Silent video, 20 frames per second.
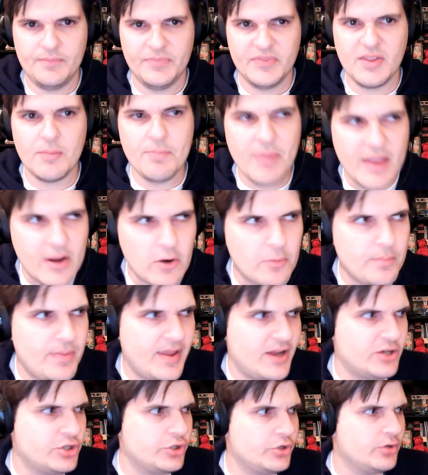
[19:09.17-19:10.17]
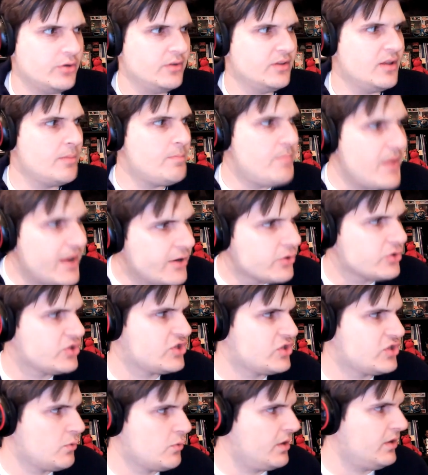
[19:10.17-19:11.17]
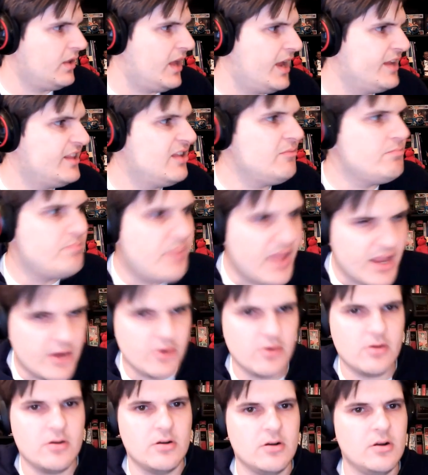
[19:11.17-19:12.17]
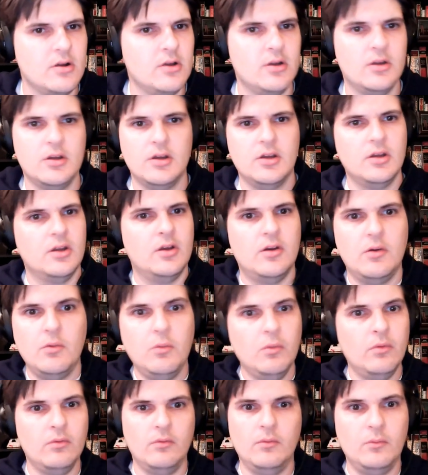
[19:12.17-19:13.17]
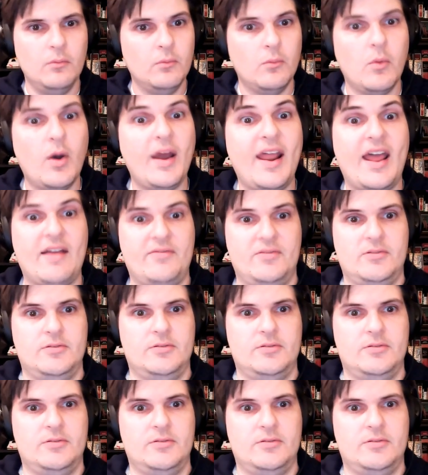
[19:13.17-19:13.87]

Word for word: the bigger picture, the bigger storyline, the bigger whatever.